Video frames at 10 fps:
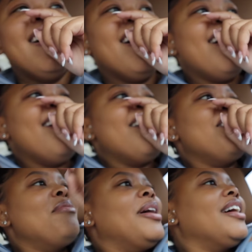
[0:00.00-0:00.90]

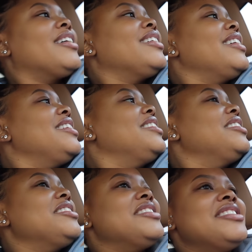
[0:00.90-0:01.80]
Oh my
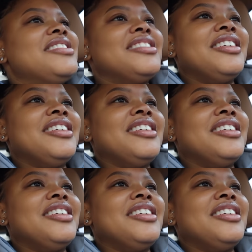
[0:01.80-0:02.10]
goodness,